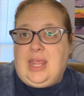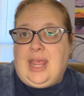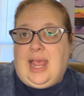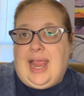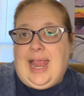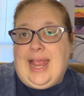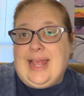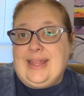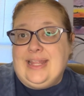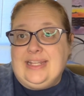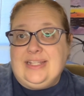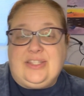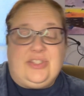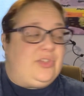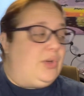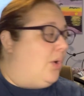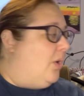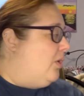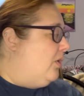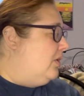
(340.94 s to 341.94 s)
And this
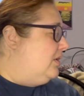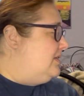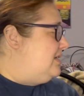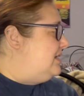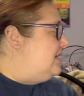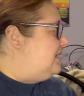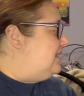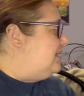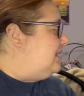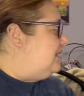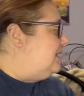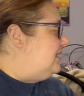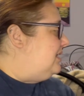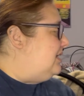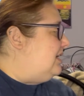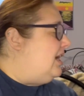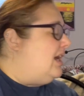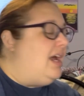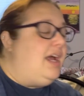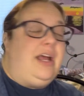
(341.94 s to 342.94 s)
sold
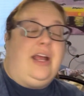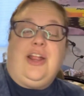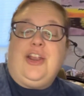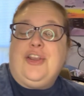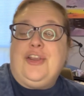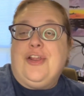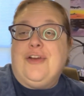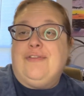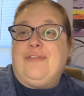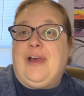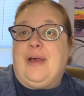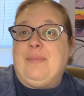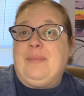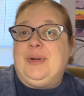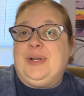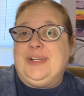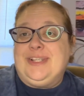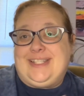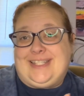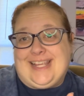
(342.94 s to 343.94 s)

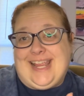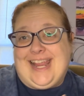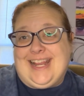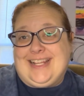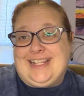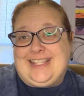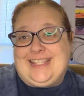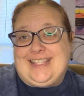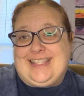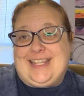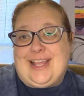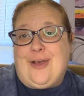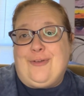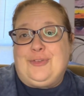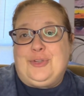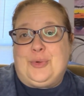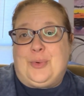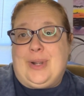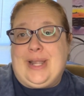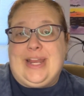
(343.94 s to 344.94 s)
November 6th
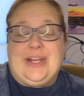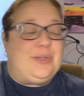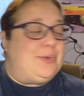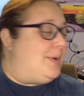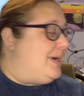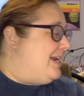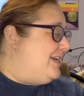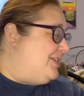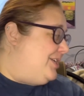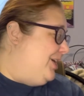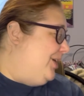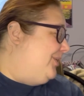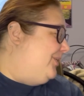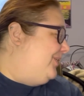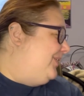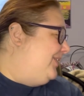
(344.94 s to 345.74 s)
of 2022.